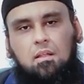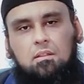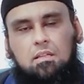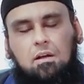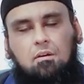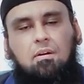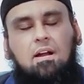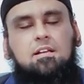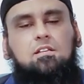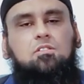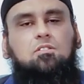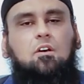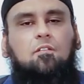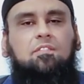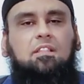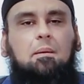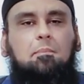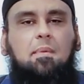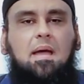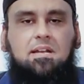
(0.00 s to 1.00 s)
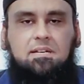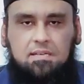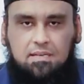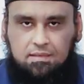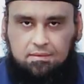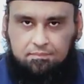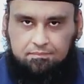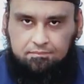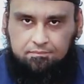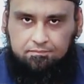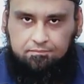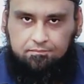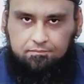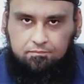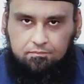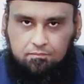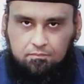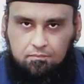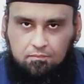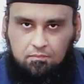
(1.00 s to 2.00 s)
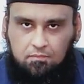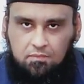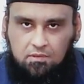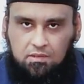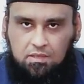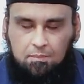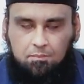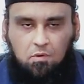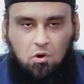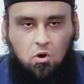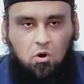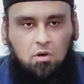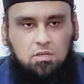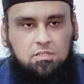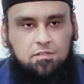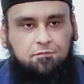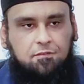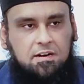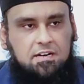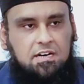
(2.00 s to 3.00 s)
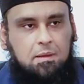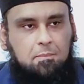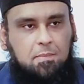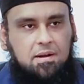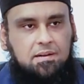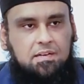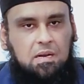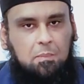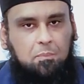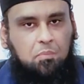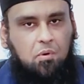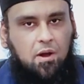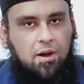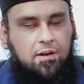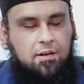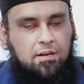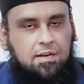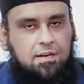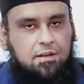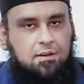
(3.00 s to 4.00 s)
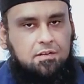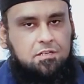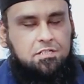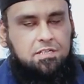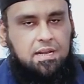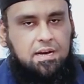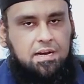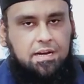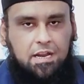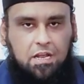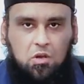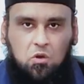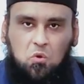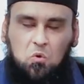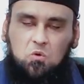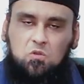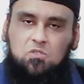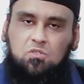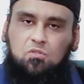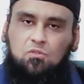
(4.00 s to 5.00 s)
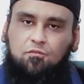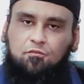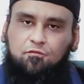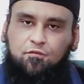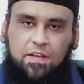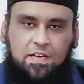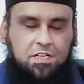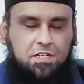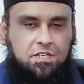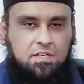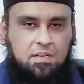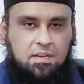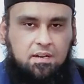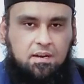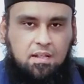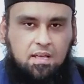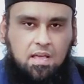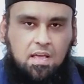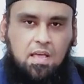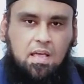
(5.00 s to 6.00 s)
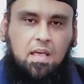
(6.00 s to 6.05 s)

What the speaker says: The crux of the matter, the most fundamental point in Christianity, crucifixion.